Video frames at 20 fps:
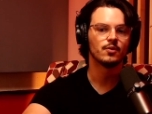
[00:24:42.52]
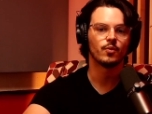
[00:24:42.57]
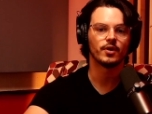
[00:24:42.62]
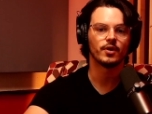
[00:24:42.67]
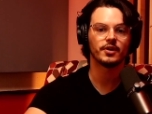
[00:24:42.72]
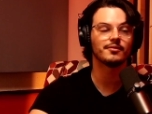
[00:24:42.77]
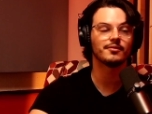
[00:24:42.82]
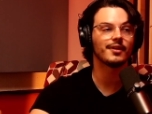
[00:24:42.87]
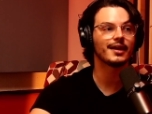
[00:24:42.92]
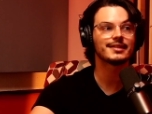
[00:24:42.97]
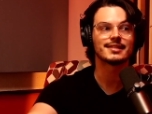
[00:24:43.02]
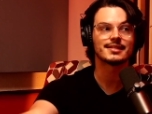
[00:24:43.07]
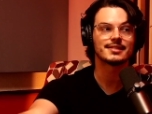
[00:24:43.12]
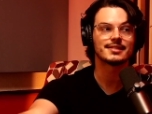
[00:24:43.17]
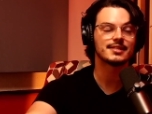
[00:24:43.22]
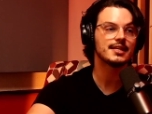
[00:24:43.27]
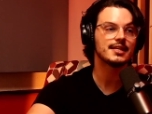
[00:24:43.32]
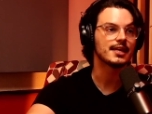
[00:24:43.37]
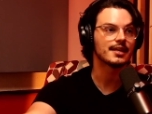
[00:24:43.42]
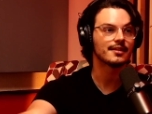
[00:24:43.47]
what you'd like to
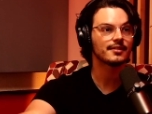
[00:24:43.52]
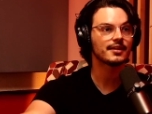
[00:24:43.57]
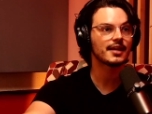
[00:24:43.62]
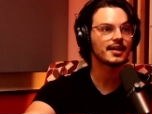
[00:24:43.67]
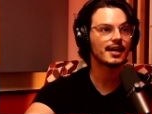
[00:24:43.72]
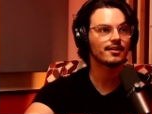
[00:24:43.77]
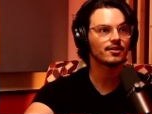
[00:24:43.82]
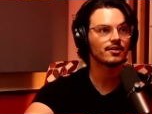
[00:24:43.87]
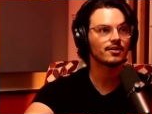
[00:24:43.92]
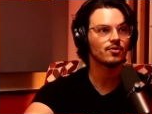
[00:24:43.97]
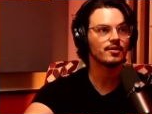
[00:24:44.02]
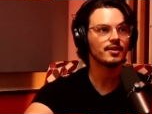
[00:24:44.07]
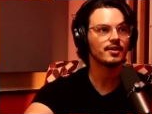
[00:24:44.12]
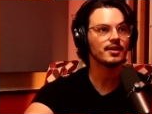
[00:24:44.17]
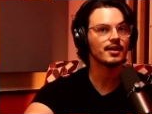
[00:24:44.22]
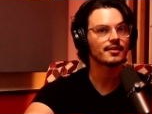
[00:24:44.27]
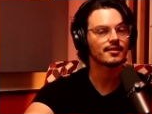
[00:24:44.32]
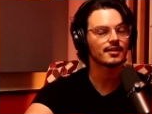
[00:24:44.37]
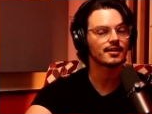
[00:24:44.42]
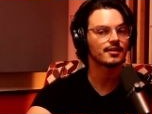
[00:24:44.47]
see in the
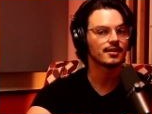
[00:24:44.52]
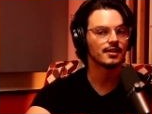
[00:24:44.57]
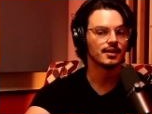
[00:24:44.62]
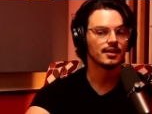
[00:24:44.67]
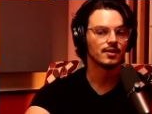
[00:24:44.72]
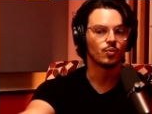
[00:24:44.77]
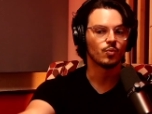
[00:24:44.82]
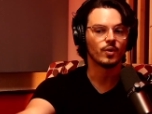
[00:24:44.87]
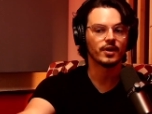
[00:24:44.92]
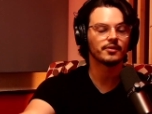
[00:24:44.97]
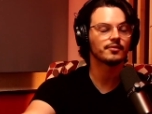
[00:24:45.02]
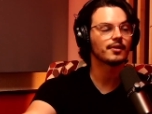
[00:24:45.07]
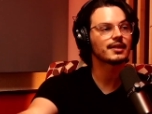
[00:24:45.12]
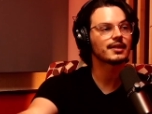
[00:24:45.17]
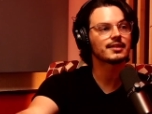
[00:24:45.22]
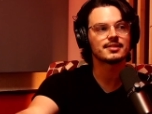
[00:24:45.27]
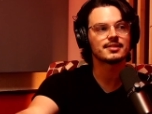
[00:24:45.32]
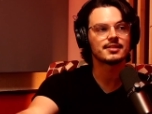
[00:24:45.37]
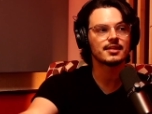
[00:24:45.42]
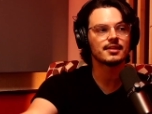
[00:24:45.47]
category, I think what you'd like
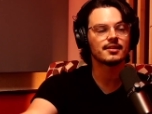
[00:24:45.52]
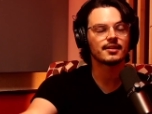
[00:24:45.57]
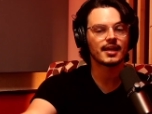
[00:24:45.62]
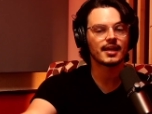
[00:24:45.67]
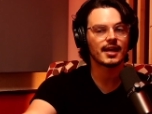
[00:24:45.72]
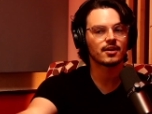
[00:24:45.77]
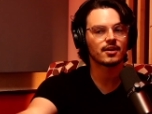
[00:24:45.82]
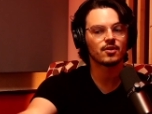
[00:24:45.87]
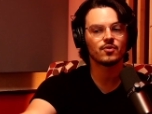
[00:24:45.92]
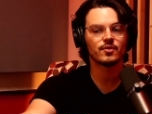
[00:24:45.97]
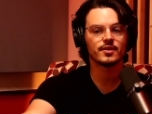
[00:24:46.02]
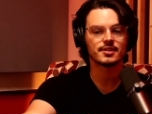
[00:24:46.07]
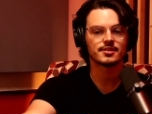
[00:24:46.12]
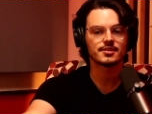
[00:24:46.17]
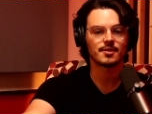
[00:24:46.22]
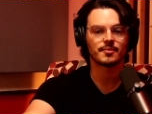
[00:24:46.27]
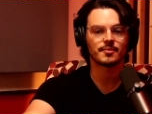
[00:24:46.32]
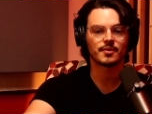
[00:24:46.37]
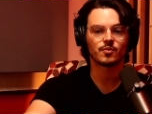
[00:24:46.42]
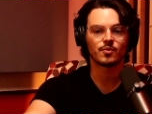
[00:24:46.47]
to see in the category is
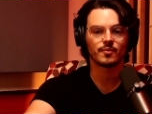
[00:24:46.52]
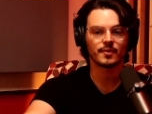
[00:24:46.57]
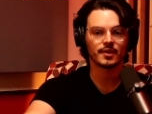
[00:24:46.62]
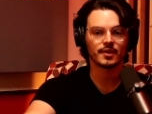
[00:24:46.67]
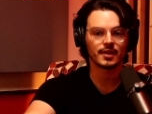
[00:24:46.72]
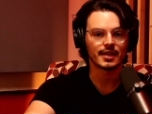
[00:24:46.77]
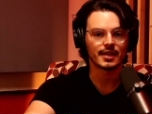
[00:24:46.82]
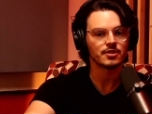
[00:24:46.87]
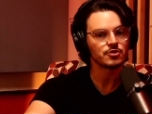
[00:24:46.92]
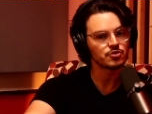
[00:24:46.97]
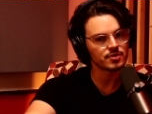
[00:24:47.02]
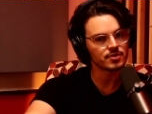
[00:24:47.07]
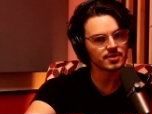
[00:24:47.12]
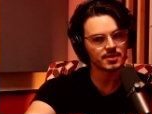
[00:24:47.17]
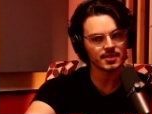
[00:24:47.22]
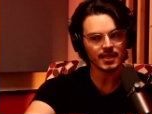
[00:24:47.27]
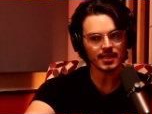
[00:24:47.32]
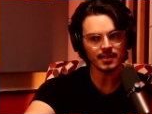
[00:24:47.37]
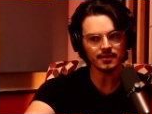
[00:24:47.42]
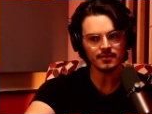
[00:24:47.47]
something we're really
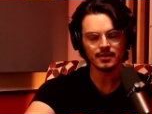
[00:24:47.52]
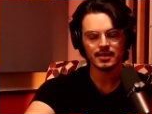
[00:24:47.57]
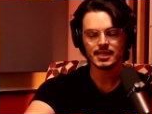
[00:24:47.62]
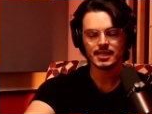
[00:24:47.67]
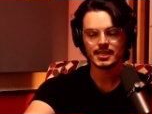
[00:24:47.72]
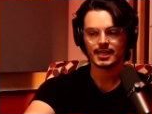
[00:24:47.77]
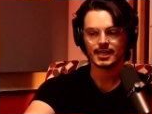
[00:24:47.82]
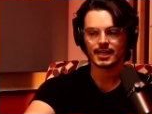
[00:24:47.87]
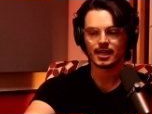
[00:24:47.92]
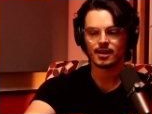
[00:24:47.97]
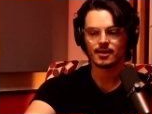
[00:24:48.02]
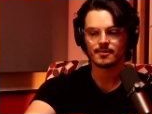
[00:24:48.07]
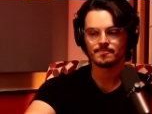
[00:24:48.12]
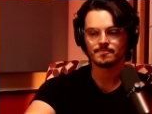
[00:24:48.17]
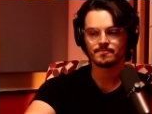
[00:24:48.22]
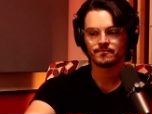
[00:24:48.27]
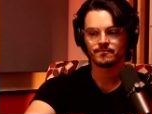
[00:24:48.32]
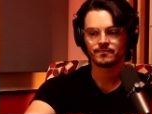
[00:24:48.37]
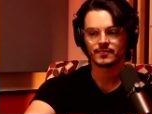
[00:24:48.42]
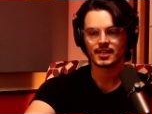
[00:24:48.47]
interested in.
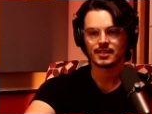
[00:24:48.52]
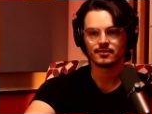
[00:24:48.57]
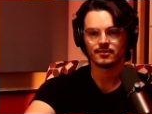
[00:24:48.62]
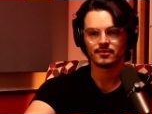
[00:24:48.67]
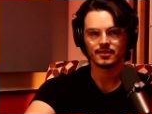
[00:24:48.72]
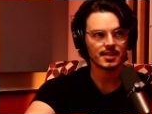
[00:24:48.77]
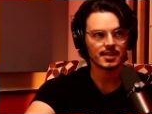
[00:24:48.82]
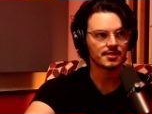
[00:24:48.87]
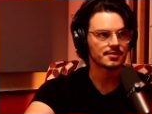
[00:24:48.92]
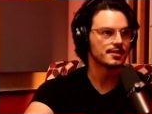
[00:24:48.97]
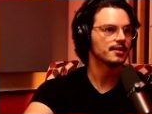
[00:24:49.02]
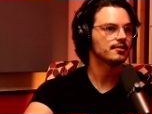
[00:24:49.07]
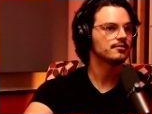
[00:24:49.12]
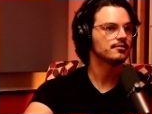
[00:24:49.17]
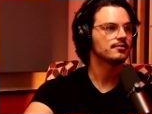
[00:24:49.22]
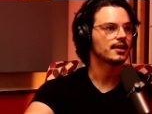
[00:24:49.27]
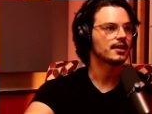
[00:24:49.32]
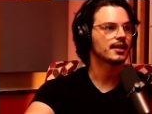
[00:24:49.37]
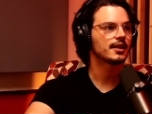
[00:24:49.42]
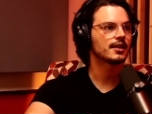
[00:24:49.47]
Let us
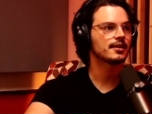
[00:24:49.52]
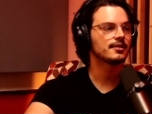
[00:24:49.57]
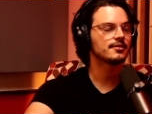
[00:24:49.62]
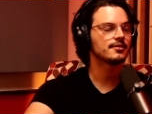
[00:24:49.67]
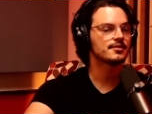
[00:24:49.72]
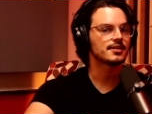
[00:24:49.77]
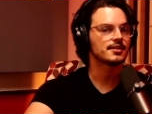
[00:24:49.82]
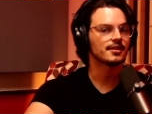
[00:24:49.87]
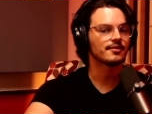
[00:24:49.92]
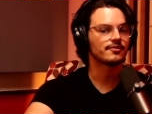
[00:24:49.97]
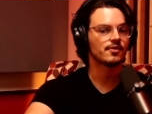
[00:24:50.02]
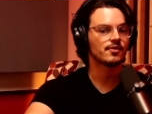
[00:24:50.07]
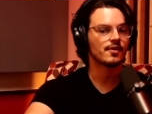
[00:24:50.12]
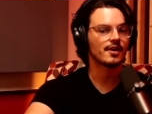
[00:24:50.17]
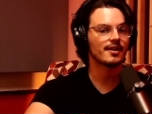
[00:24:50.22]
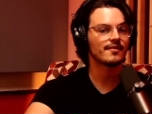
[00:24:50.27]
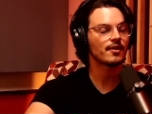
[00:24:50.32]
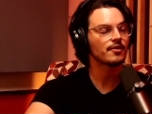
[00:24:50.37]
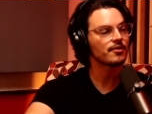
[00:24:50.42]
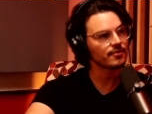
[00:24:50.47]
know. And if you
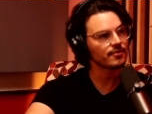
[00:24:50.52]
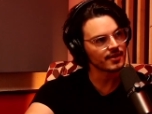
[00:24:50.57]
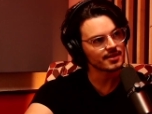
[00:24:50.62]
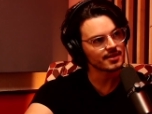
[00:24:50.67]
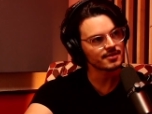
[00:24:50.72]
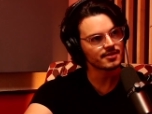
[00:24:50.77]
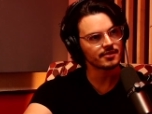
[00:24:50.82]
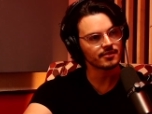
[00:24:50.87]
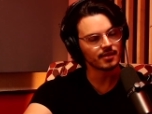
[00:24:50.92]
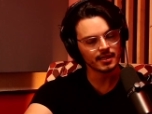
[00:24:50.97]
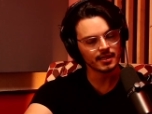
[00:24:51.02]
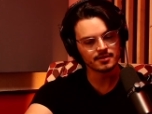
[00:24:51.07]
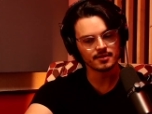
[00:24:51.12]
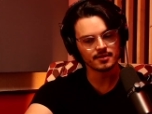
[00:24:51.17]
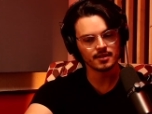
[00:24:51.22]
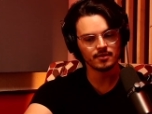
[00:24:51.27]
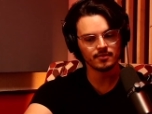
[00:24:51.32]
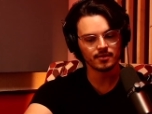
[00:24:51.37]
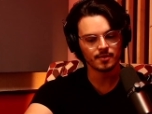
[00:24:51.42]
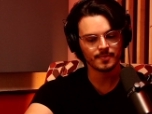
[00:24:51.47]
have other things that you'd like to
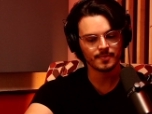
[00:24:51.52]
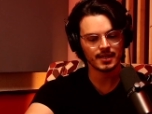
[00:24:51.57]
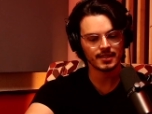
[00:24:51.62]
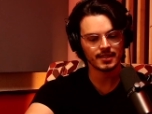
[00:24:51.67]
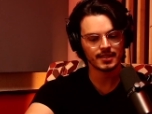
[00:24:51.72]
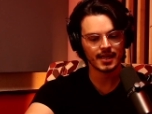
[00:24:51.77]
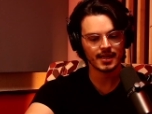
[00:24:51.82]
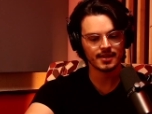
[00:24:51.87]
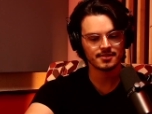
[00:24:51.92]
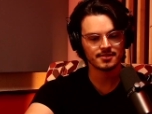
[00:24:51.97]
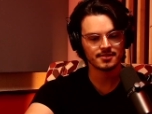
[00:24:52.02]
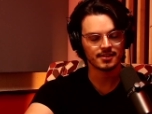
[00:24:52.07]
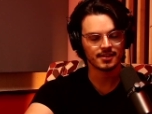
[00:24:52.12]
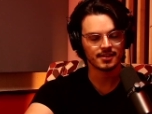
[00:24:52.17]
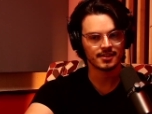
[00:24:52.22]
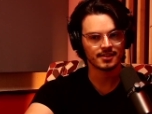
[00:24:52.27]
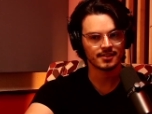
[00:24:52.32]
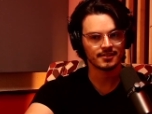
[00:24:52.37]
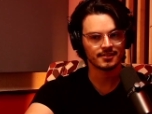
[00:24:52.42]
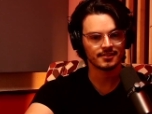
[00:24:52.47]
know on the
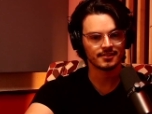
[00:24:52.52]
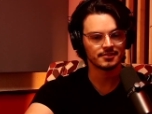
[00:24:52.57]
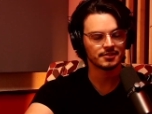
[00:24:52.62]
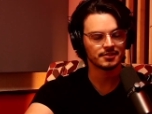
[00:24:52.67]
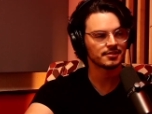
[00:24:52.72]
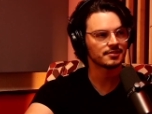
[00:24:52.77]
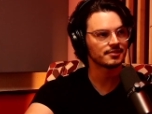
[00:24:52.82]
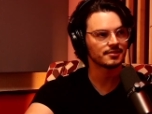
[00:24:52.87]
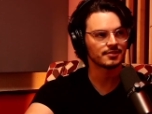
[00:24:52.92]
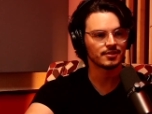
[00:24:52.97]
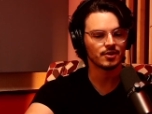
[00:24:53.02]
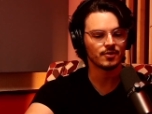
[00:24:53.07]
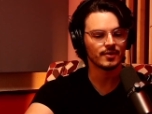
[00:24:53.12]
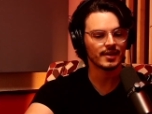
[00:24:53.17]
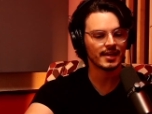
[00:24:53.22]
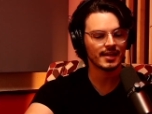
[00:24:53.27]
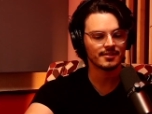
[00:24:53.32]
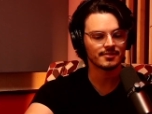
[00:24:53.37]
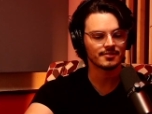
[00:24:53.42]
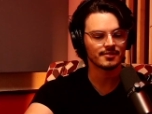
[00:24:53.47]
podcast, just go
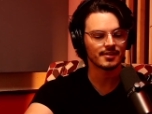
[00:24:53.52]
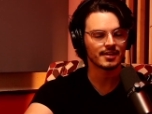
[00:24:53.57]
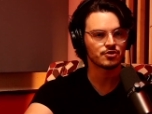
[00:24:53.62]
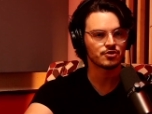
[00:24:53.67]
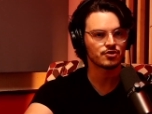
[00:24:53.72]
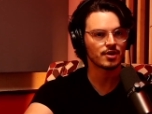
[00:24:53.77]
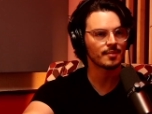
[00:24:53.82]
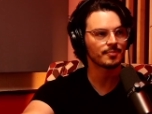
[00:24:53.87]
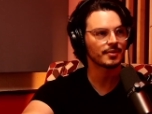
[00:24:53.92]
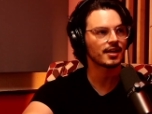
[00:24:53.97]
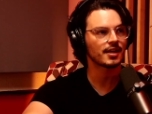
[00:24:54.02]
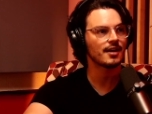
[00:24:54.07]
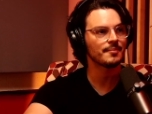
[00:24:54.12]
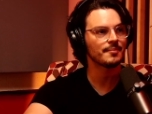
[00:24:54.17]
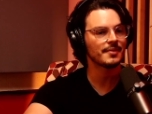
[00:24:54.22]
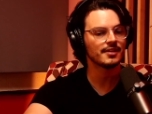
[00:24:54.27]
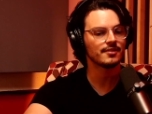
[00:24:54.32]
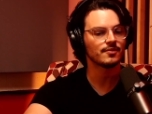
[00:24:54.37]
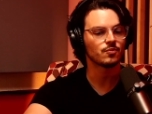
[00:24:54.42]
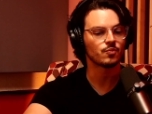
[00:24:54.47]
ahead and drop a
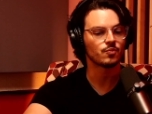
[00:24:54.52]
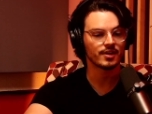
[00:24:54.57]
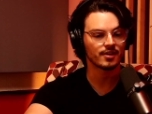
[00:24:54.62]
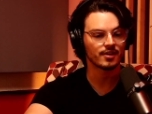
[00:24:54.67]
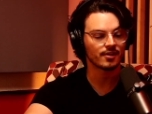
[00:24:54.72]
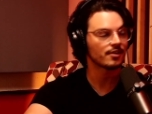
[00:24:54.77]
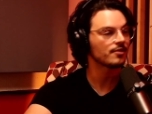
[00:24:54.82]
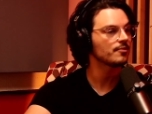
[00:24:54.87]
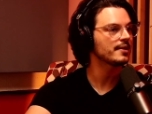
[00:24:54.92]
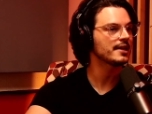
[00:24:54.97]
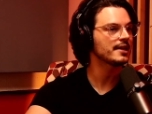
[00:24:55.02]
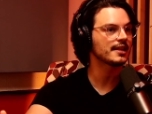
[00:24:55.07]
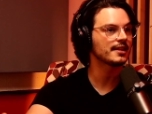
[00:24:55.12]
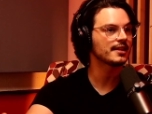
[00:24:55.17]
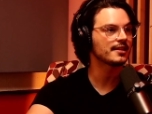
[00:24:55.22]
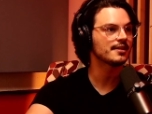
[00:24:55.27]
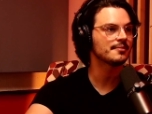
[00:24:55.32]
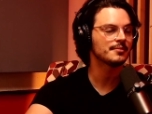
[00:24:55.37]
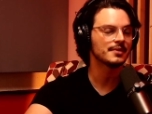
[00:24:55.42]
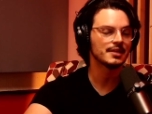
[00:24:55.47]
comment. We are reading
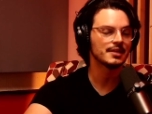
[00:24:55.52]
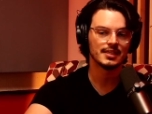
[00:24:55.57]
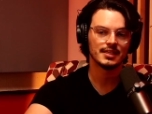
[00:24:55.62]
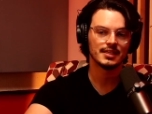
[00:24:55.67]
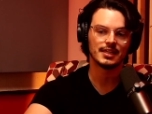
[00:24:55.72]
them.